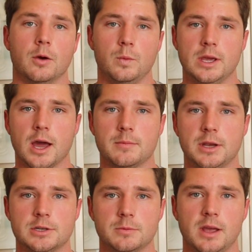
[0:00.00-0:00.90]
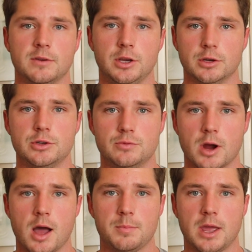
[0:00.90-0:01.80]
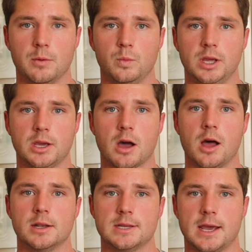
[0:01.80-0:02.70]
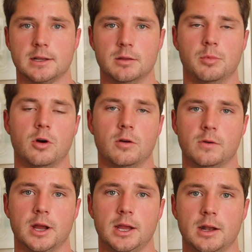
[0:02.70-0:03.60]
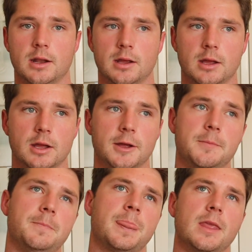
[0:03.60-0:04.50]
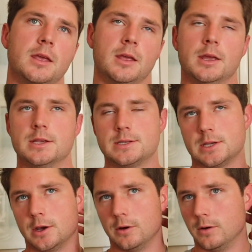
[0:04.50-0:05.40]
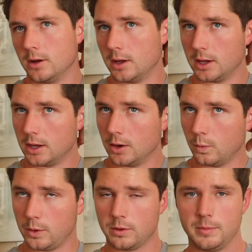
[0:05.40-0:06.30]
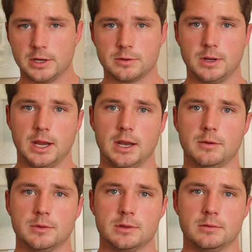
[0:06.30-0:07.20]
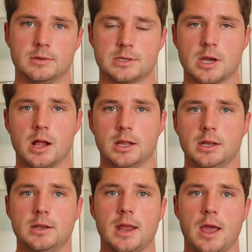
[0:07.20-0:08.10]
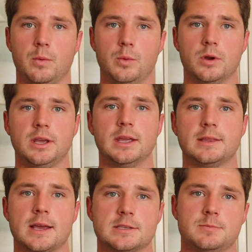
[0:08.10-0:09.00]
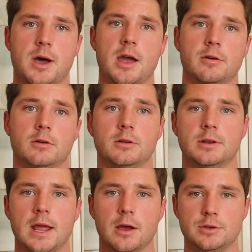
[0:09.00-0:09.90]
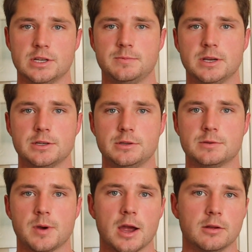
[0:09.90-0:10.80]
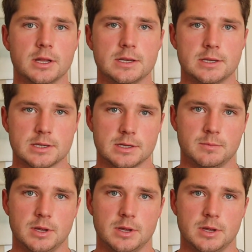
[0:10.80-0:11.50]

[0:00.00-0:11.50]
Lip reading: we got to make sure we have a good drop and we contact the ball right. So we want to make sure we hit it with solid and we want to get that spiral. Now, just because you spiral it doesn't